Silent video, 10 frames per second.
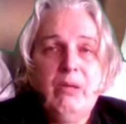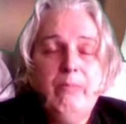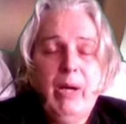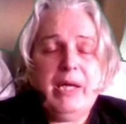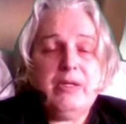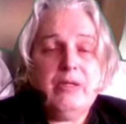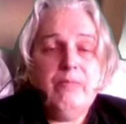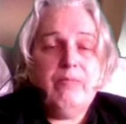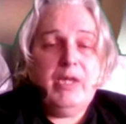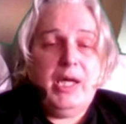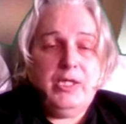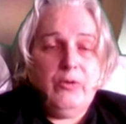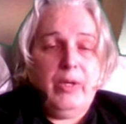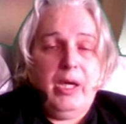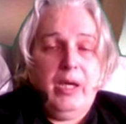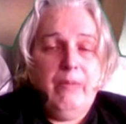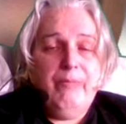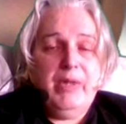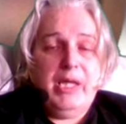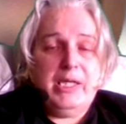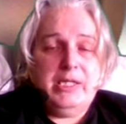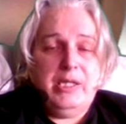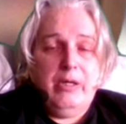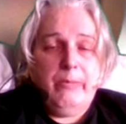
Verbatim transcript: but that's okay that's their